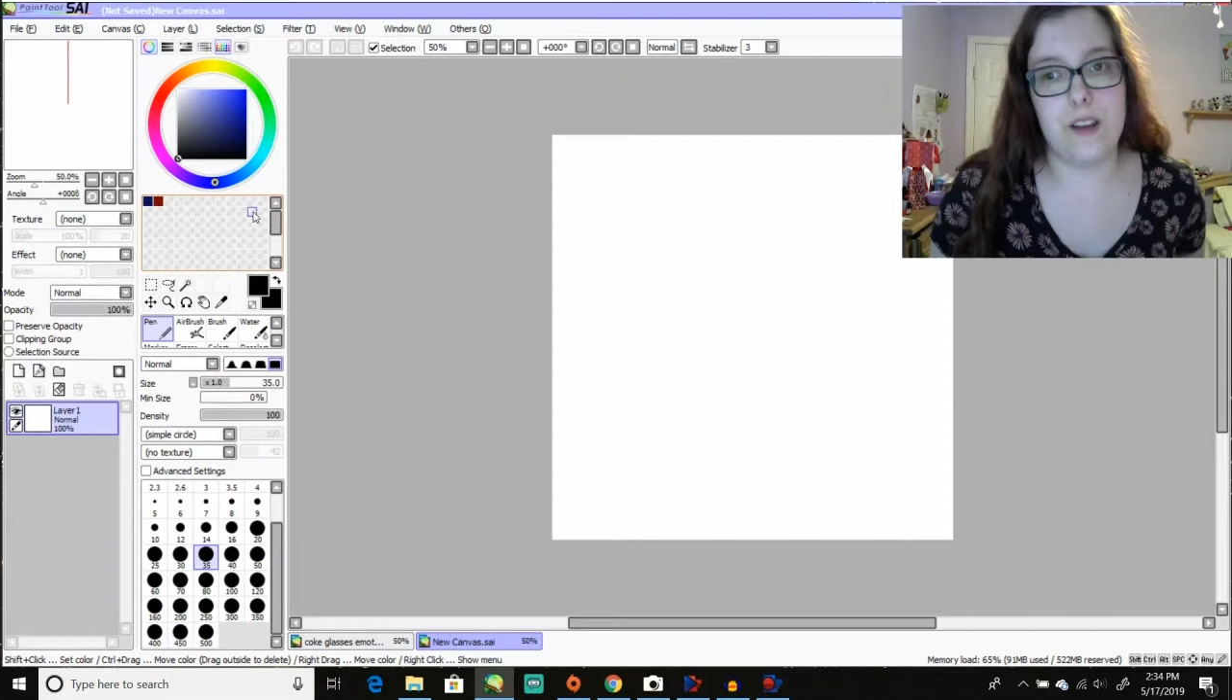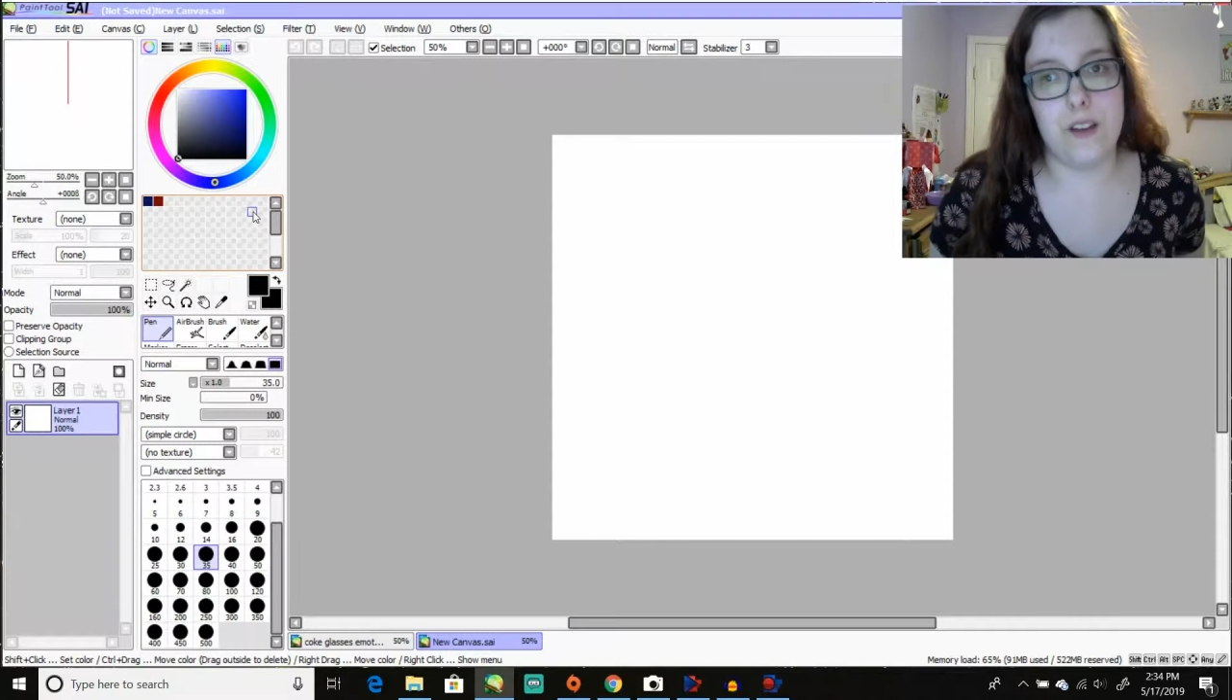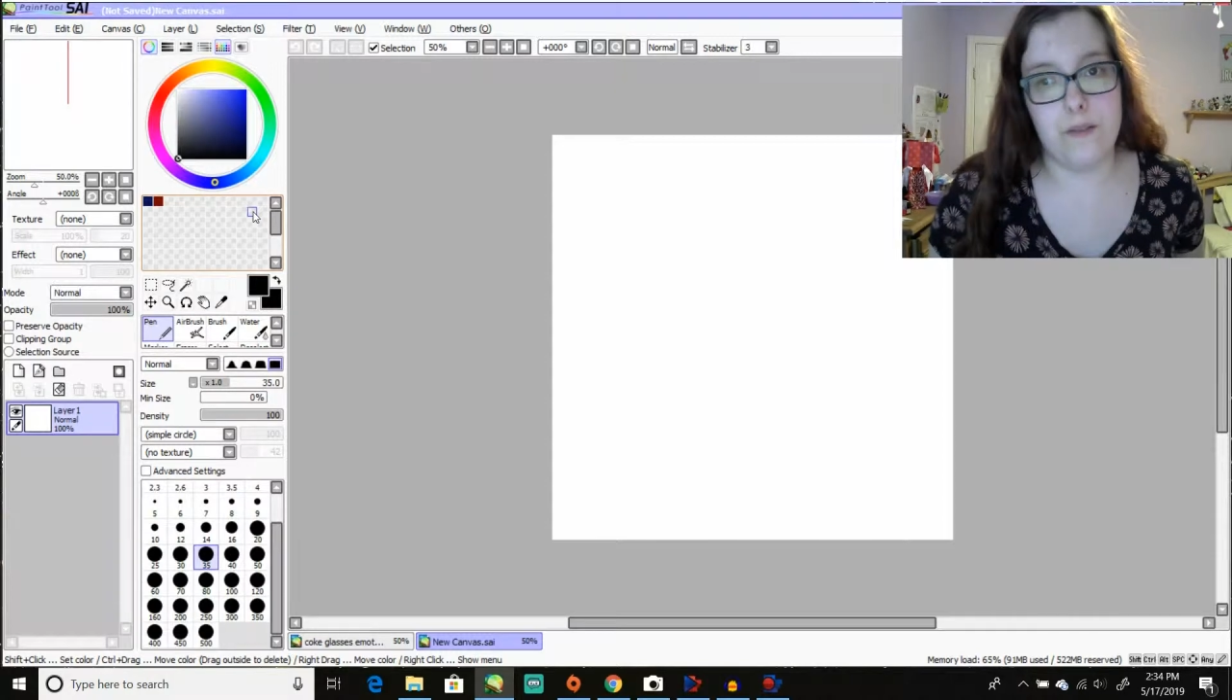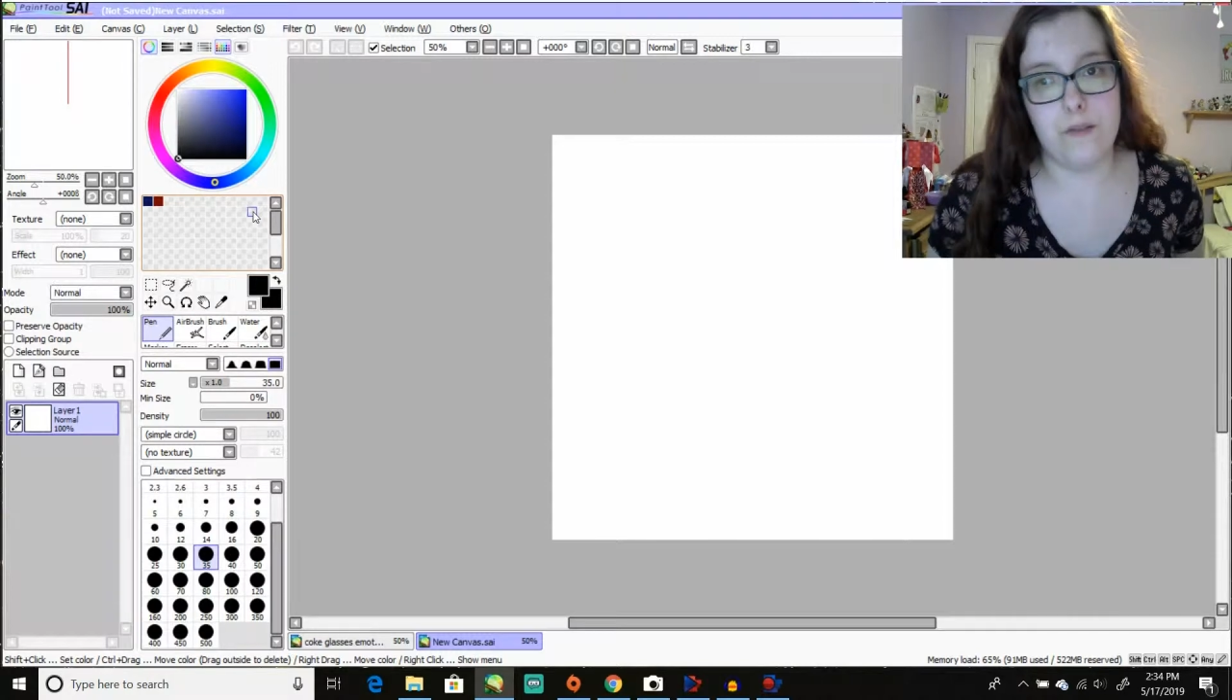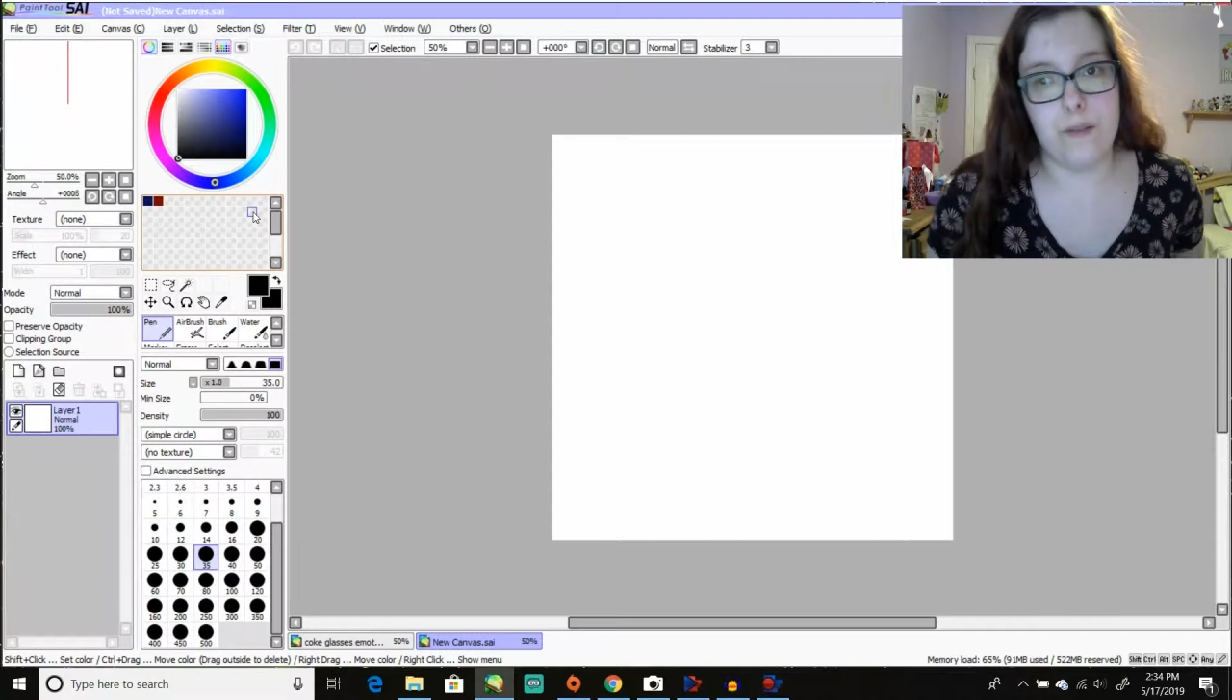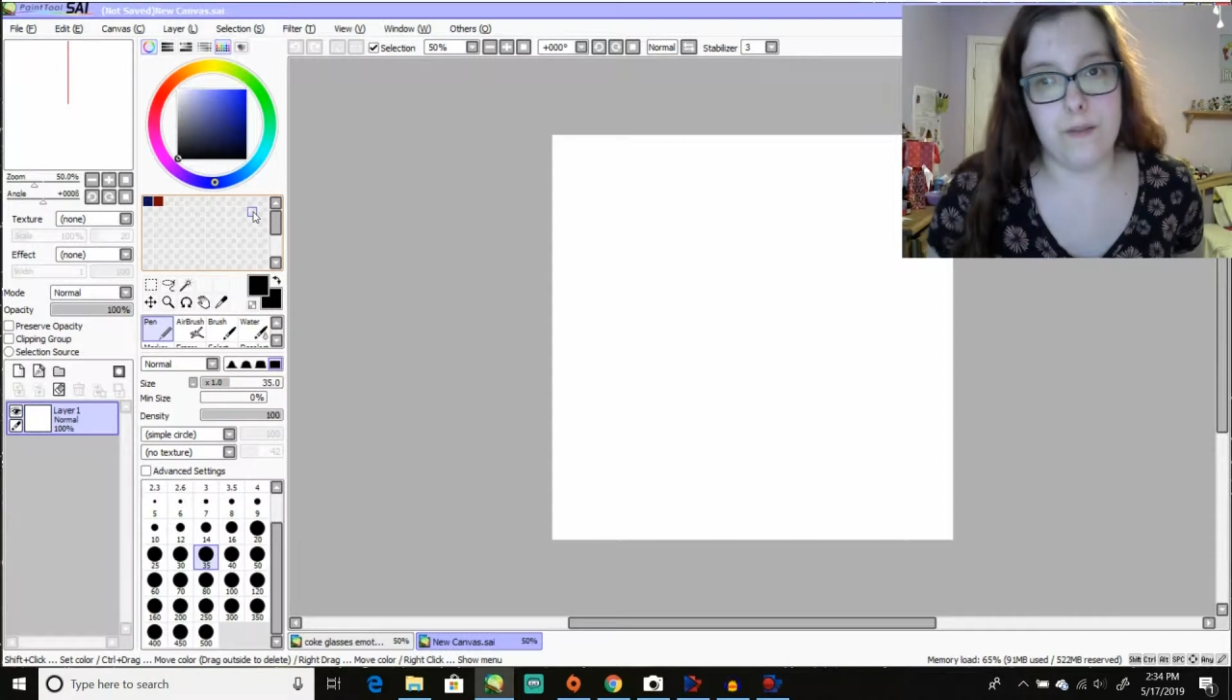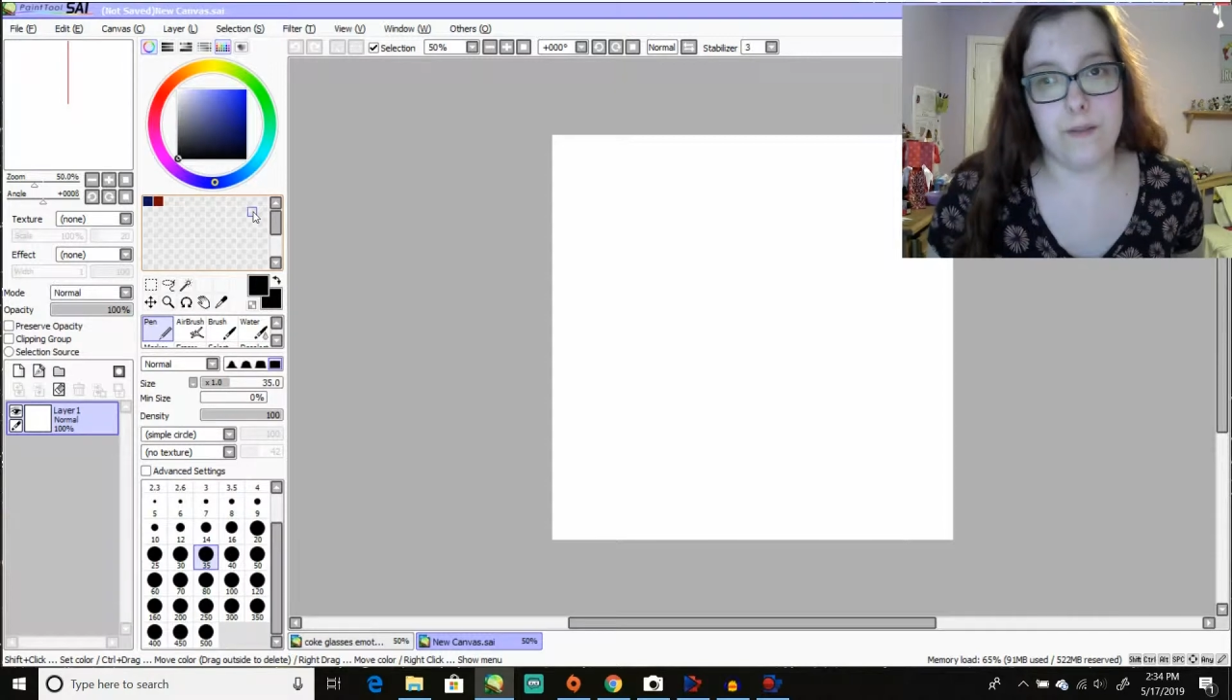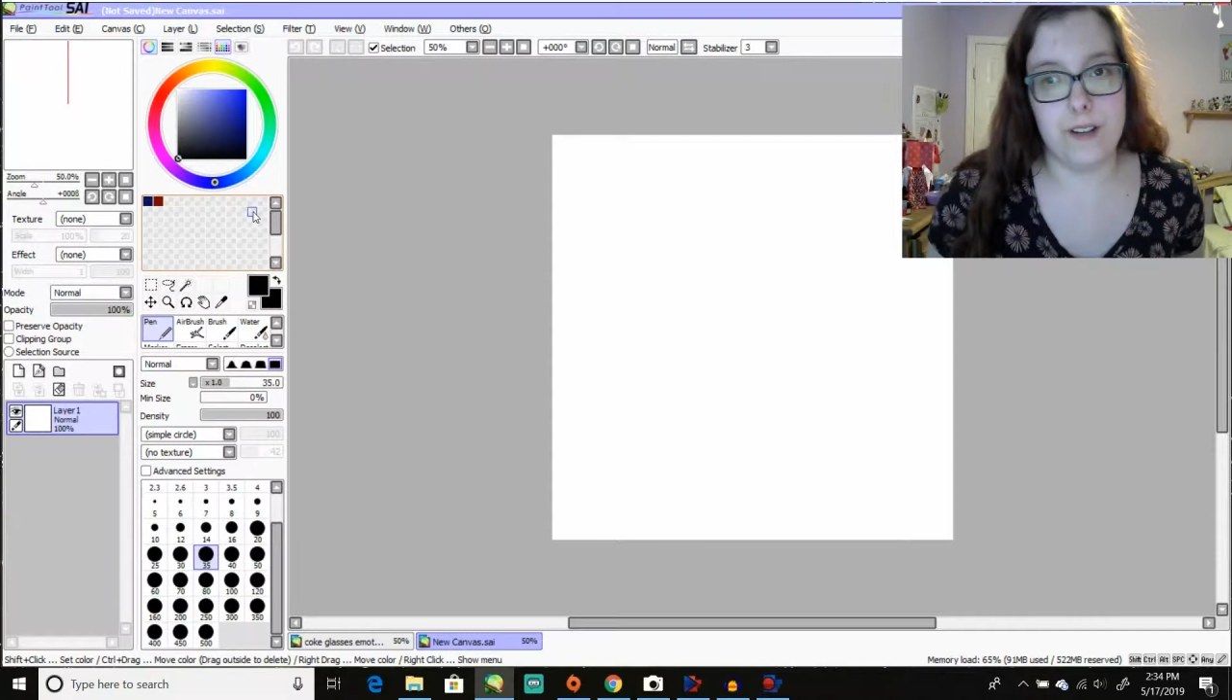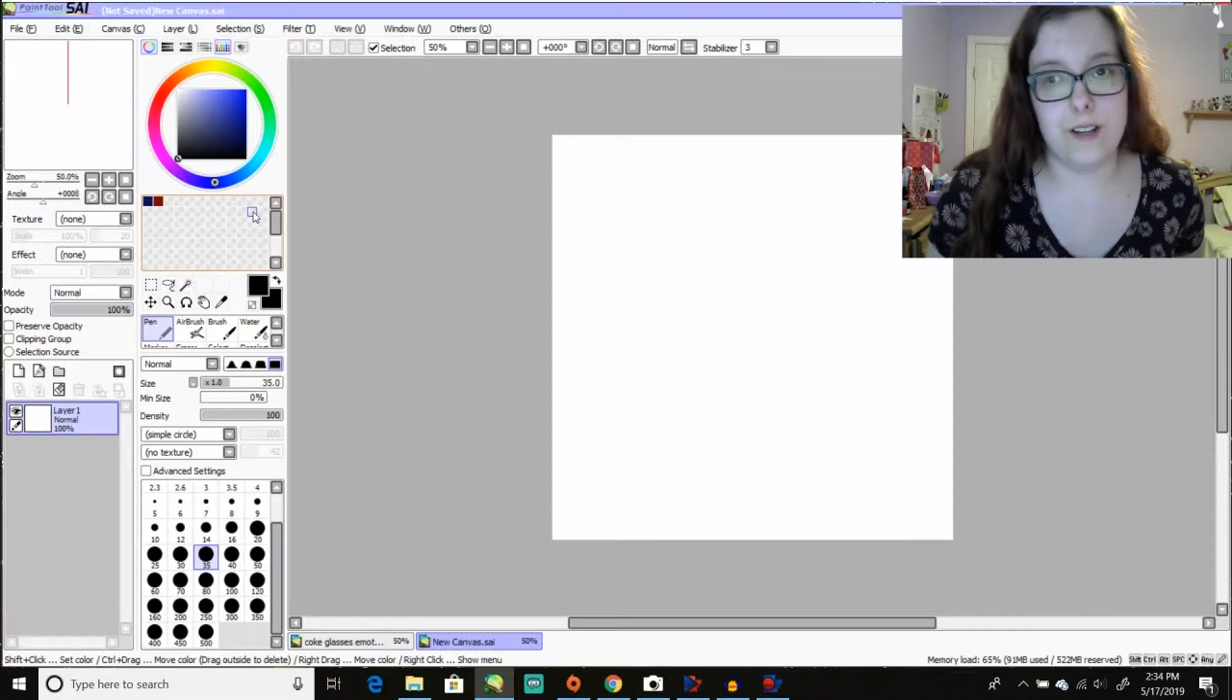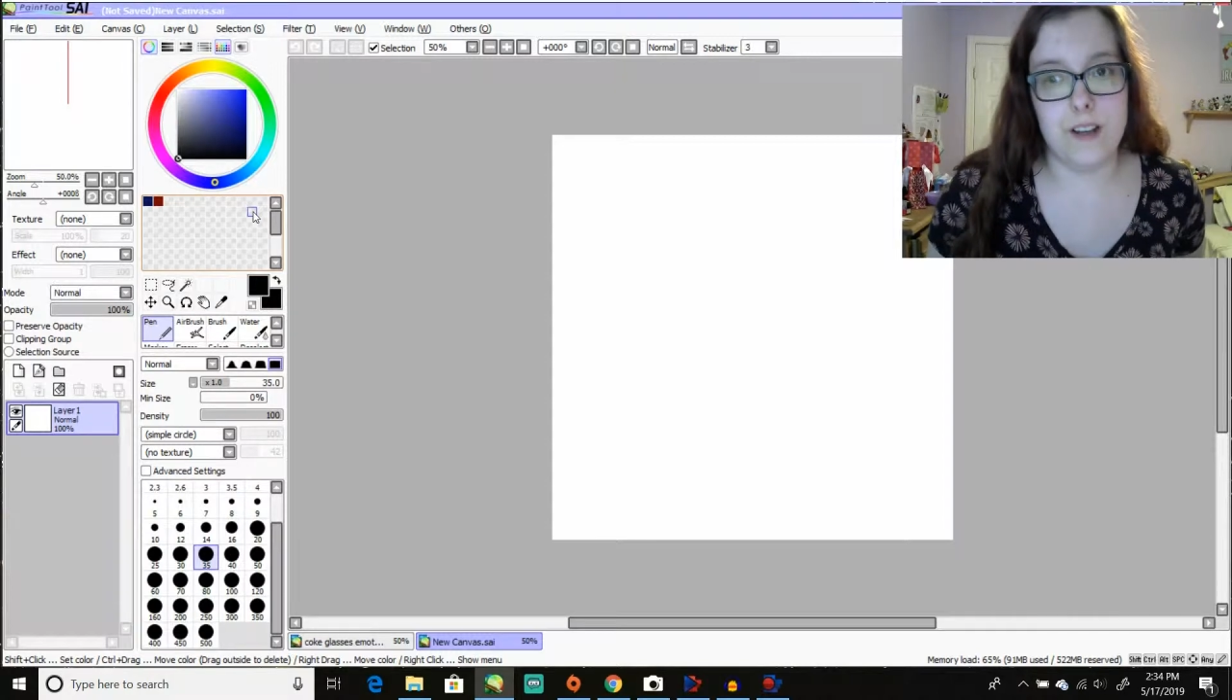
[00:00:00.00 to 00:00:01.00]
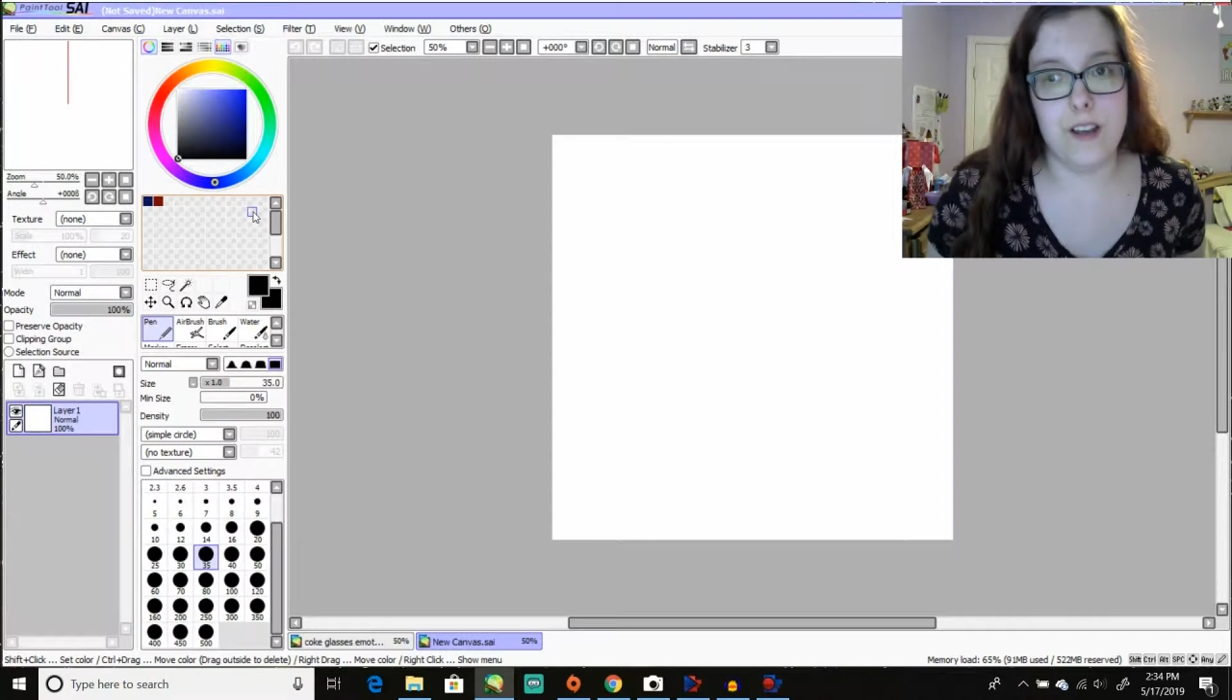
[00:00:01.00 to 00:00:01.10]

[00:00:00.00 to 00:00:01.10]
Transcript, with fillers: everyone.